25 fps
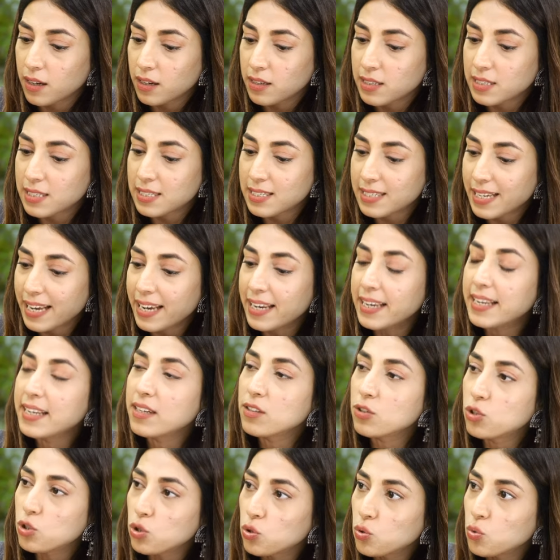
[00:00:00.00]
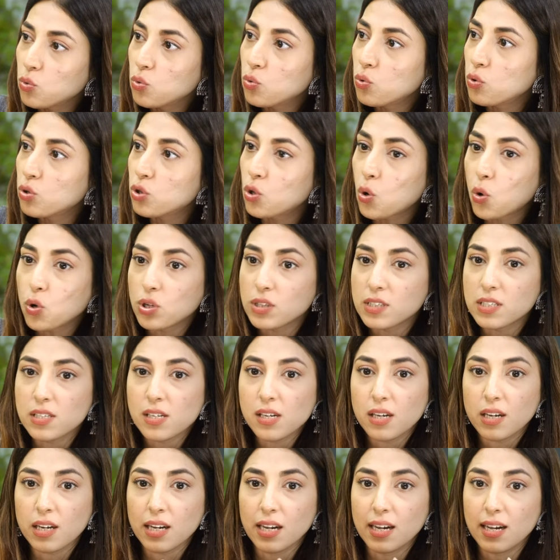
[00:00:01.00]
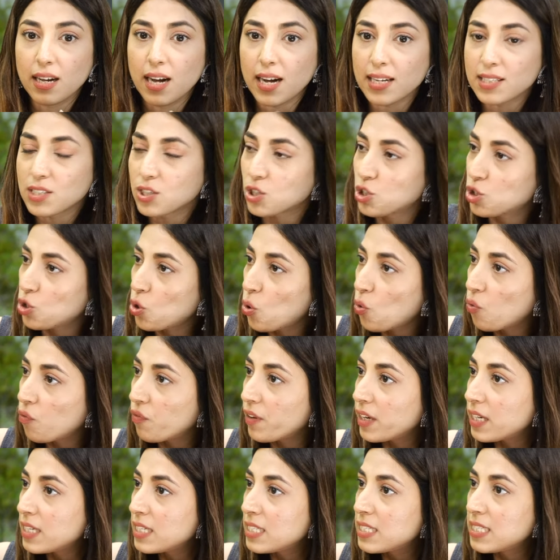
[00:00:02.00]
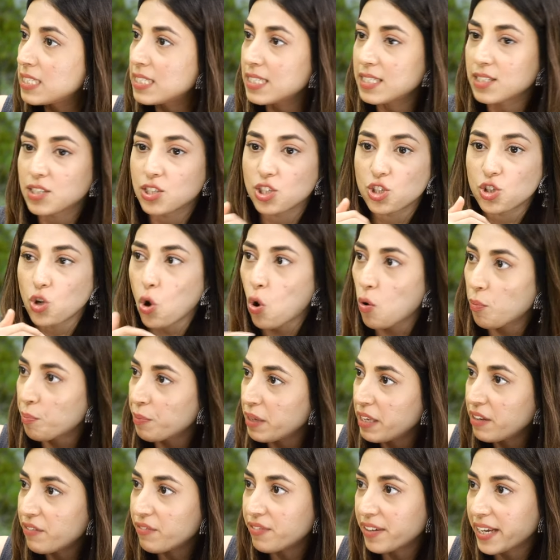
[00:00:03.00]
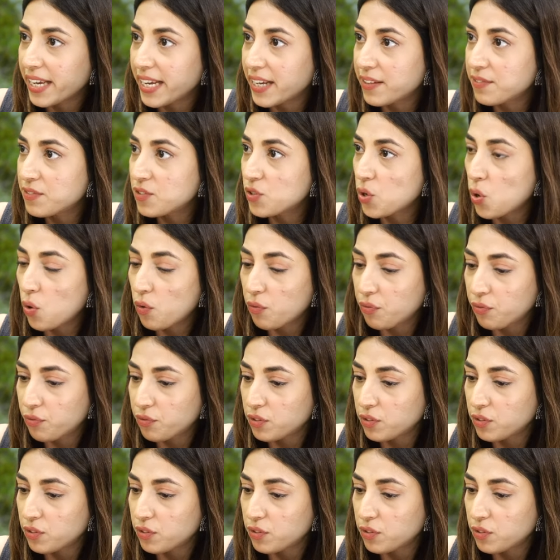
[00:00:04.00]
sailing through those gusto winds and stormy waves of